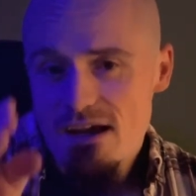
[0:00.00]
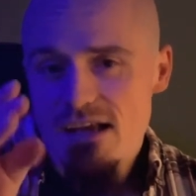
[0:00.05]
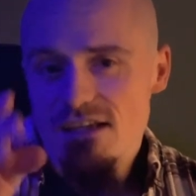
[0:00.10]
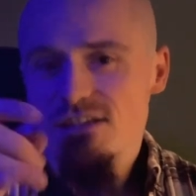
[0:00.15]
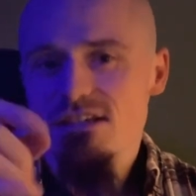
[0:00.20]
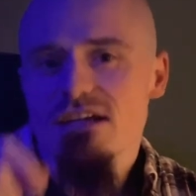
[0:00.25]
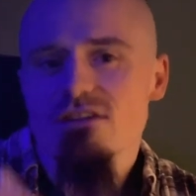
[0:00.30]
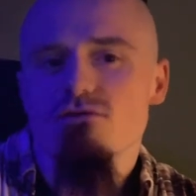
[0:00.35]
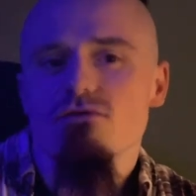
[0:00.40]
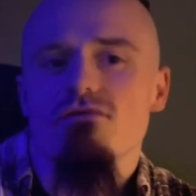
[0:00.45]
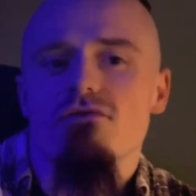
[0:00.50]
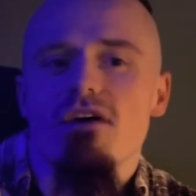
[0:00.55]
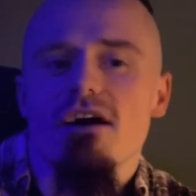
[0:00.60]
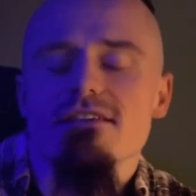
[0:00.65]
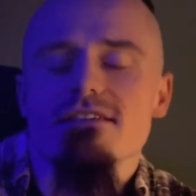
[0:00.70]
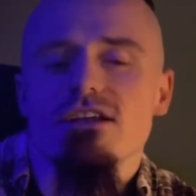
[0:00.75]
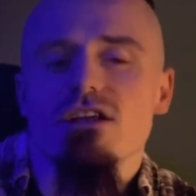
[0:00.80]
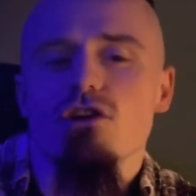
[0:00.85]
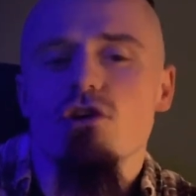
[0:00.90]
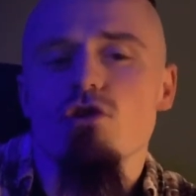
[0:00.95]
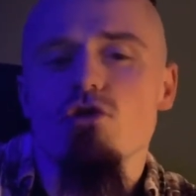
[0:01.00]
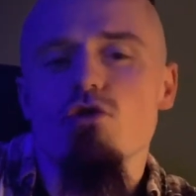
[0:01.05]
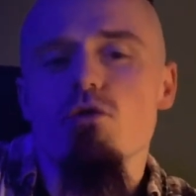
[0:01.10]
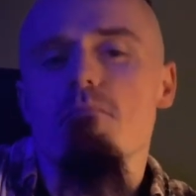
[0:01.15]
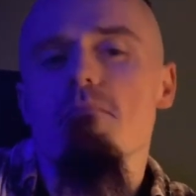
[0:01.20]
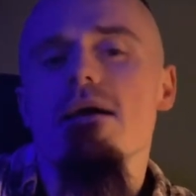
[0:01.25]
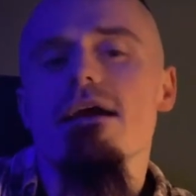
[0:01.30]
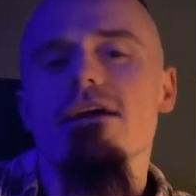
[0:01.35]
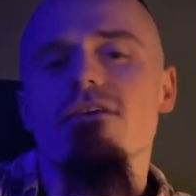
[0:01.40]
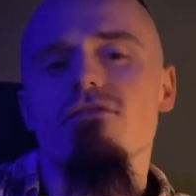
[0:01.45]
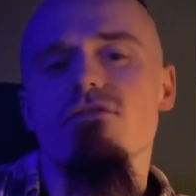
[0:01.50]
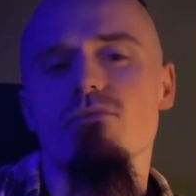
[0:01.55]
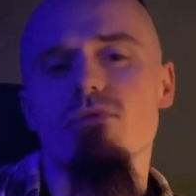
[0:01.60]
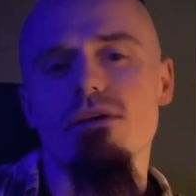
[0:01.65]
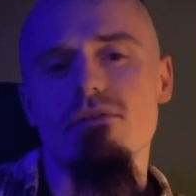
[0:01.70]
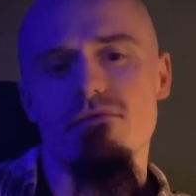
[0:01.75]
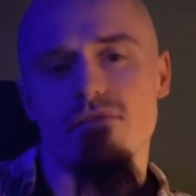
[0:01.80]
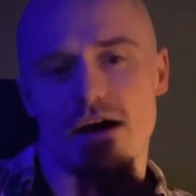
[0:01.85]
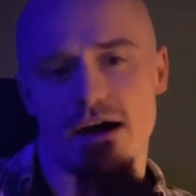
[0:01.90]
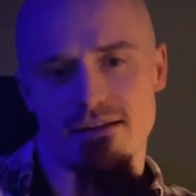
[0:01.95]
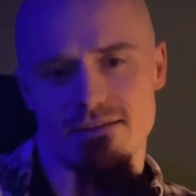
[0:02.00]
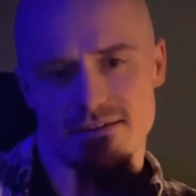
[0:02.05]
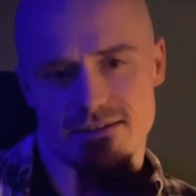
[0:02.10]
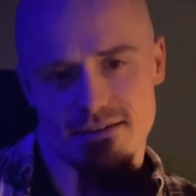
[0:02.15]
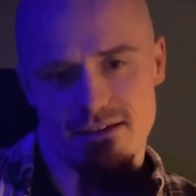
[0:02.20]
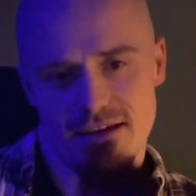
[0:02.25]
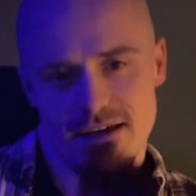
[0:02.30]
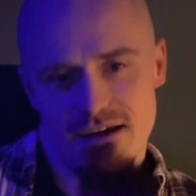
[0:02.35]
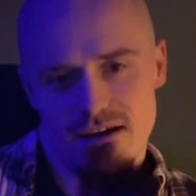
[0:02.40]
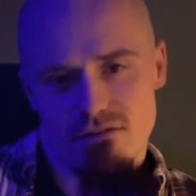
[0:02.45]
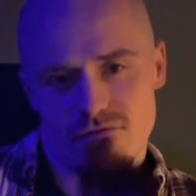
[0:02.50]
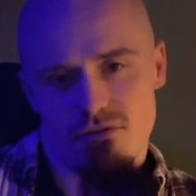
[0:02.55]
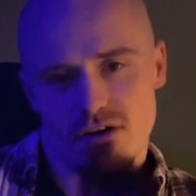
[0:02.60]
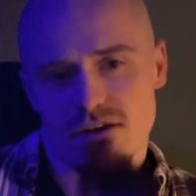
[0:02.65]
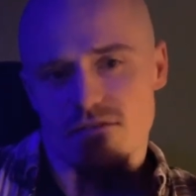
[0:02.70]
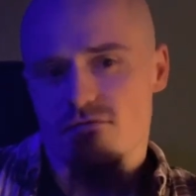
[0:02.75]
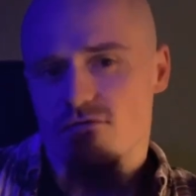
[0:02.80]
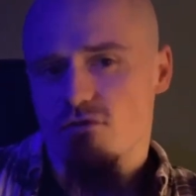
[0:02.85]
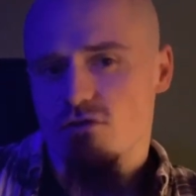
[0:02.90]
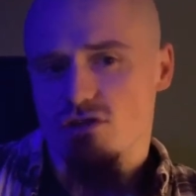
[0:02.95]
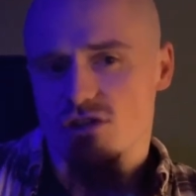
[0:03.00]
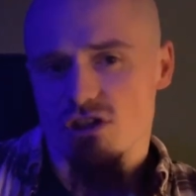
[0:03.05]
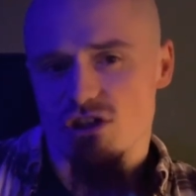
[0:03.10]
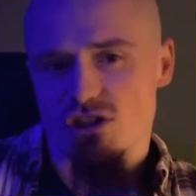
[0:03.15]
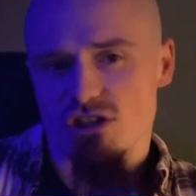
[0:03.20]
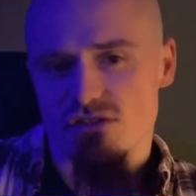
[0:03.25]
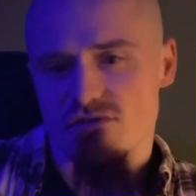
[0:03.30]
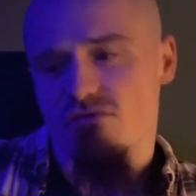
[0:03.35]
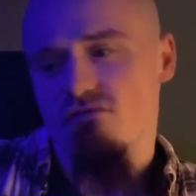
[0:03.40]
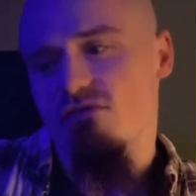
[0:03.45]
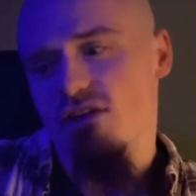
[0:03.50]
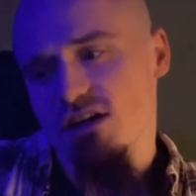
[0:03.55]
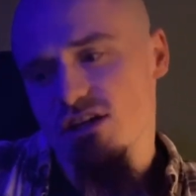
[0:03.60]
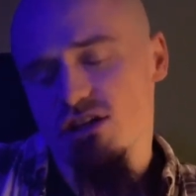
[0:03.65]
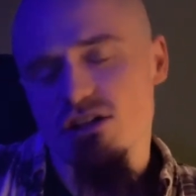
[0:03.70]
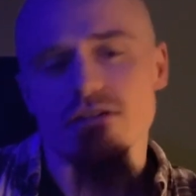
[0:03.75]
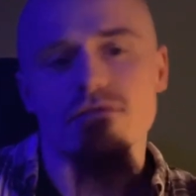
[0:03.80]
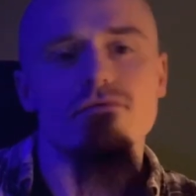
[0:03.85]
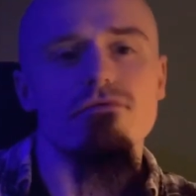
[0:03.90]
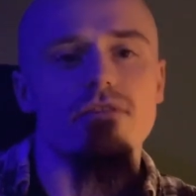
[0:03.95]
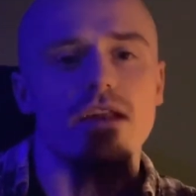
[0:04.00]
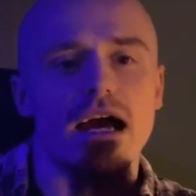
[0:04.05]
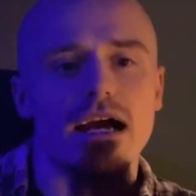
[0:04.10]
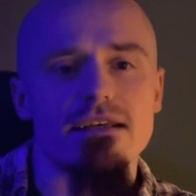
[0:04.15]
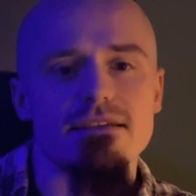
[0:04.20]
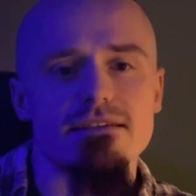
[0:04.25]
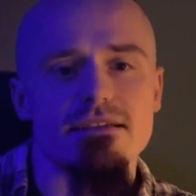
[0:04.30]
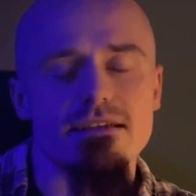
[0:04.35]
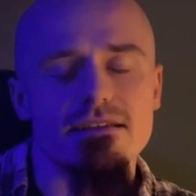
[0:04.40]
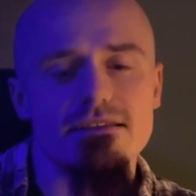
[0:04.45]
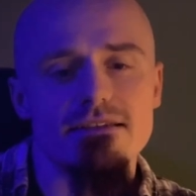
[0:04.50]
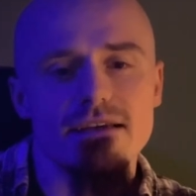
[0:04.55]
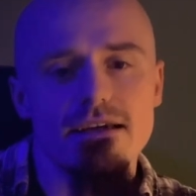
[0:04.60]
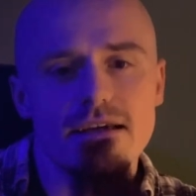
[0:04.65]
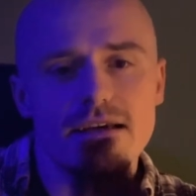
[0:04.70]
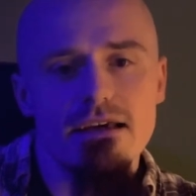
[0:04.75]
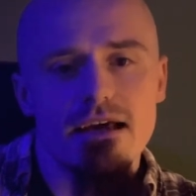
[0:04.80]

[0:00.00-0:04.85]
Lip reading: Essential fats include omega-3 fats found in foods such as fish and flax seeds,